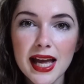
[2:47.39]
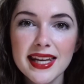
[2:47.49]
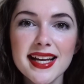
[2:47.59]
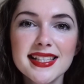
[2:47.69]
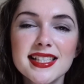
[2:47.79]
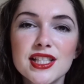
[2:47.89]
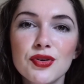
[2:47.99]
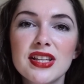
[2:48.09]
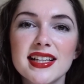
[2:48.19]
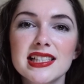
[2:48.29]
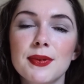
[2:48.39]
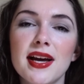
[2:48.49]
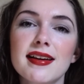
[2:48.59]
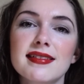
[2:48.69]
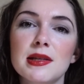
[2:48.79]
Next is 3 Things
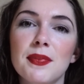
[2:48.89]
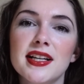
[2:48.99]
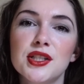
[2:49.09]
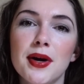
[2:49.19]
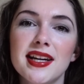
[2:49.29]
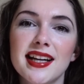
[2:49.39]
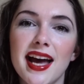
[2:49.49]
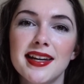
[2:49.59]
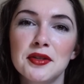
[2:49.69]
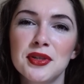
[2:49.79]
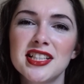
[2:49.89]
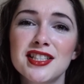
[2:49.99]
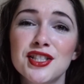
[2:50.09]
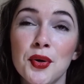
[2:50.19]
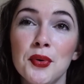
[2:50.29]
About Elsie by Joanna Cannon, which
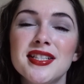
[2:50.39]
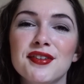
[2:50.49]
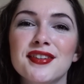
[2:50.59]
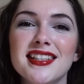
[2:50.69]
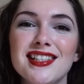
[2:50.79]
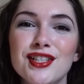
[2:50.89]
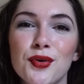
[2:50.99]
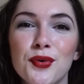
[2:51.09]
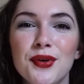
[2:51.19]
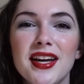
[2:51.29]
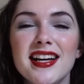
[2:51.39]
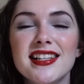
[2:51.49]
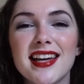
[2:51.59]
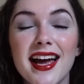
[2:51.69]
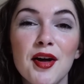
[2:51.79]
is so different in tone
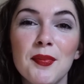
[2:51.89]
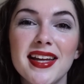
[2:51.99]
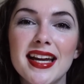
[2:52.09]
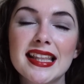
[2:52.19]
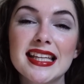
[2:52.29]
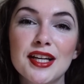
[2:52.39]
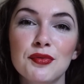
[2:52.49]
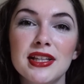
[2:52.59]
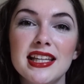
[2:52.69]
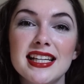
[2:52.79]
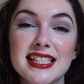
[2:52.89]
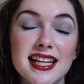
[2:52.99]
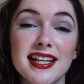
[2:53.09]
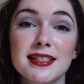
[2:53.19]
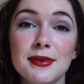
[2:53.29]
to Elmet, and I think it really is
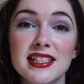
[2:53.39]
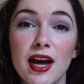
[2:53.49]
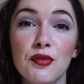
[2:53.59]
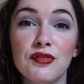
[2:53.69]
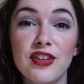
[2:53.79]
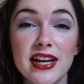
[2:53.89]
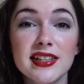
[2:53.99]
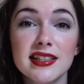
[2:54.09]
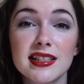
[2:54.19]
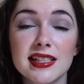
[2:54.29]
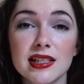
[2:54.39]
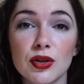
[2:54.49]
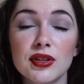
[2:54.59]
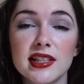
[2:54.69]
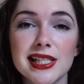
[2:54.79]
testament to how varied this
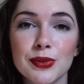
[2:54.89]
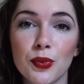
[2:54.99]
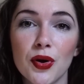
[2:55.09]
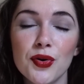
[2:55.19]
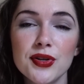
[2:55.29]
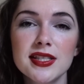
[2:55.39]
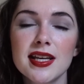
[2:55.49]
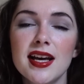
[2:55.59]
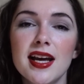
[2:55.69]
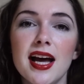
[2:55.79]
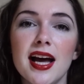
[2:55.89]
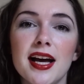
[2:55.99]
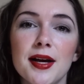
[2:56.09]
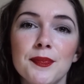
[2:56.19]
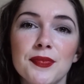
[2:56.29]
long list was.
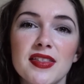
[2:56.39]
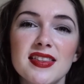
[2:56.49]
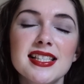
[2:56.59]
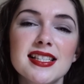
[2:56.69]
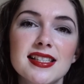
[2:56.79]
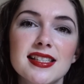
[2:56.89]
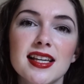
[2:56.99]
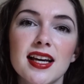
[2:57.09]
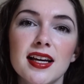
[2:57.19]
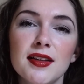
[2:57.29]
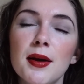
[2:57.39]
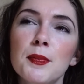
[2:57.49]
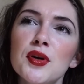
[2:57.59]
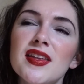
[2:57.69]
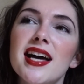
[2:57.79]
This is a
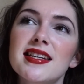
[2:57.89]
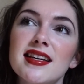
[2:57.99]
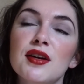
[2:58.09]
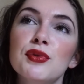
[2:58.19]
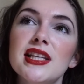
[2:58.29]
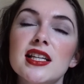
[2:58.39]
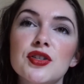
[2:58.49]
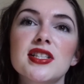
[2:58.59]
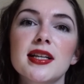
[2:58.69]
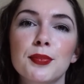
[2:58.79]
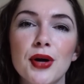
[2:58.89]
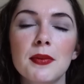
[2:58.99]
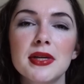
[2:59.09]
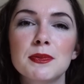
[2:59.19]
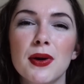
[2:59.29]
book that had, I think, a really interesting
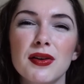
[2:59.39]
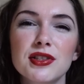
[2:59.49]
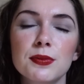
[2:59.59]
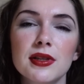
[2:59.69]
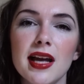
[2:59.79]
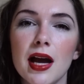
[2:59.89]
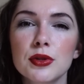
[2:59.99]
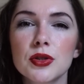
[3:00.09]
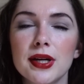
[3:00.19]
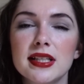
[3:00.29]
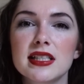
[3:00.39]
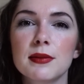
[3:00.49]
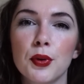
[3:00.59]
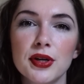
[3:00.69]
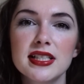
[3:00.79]
premise, but ultimately I was quite
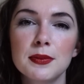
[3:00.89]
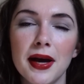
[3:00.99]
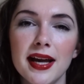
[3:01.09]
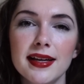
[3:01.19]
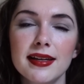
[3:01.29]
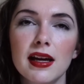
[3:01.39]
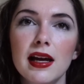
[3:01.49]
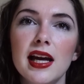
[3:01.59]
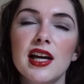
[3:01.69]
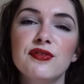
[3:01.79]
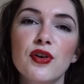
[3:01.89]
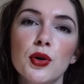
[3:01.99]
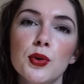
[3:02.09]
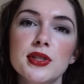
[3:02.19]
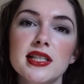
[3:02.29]
disappointed by it. It
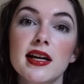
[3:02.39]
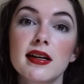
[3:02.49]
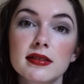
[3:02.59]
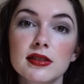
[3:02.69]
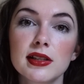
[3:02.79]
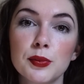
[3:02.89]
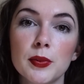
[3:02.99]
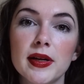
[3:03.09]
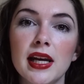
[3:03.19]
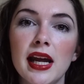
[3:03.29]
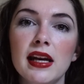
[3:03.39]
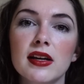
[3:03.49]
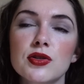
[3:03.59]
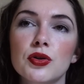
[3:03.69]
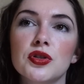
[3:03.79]
follows an elderly woman in
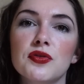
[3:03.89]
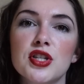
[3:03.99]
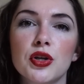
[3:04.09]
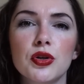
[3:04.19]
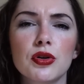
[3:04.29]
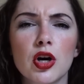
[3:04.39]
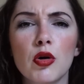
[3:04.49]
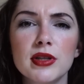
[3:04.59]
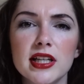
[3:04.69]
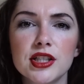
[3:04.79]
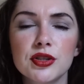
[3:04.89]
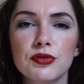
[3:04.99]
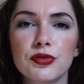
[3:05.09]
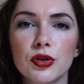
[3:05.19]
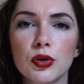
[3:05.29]
a sort of secure accommodation
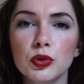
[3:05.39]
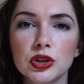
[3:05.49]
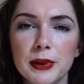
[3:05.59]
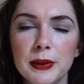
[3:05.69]
for older